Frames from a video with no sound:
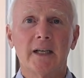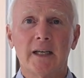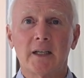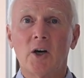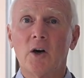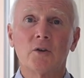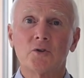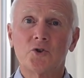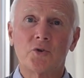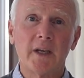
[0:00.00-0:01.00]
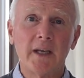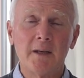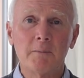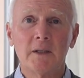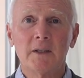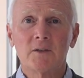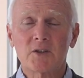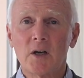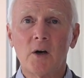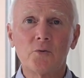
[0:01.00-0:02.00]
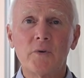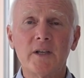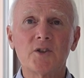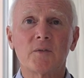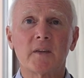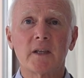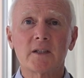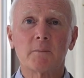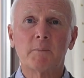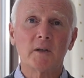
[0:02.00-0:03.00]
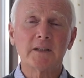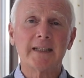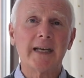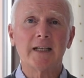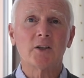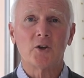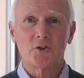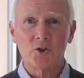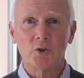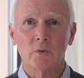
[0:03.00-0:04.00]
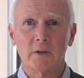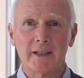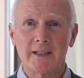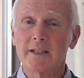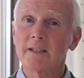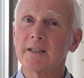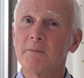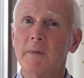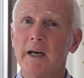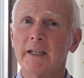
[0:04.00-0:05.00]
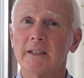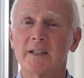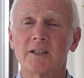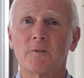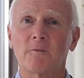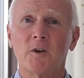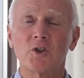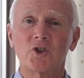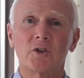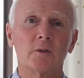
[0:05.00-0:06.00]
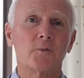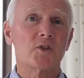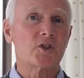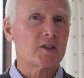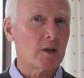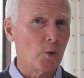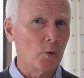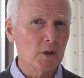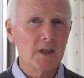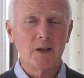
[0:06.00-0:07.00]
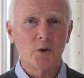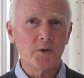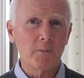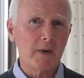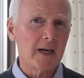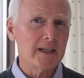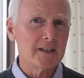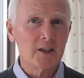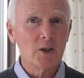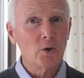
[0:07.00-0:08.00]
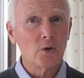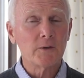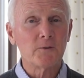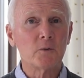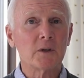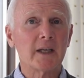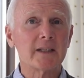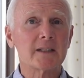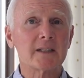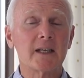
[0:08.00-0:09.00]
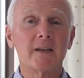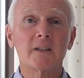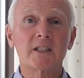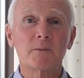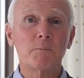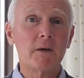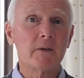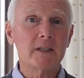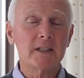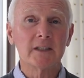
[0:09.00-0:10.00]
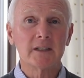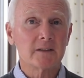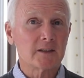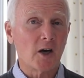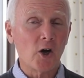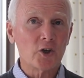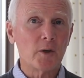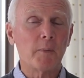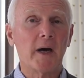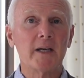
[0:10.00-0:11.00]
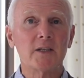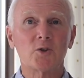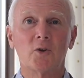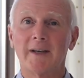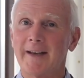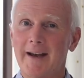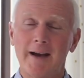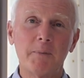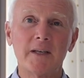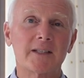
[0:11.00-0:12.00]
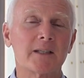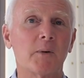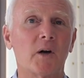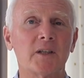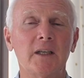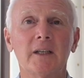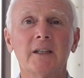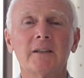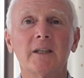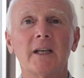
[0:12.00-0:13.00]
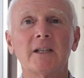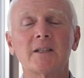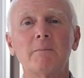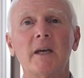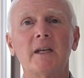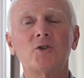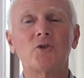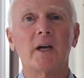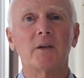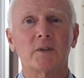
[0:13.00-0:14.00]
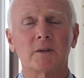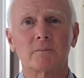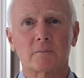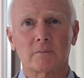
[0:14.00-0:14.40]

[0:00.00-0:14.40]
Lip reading: It can't dream. There's a whole range of things the body cannot do. And it is the mind. It's the function of the soul, or the mind, or if you would like to say the spirit that occupies or inhabits the body, that is the main driver.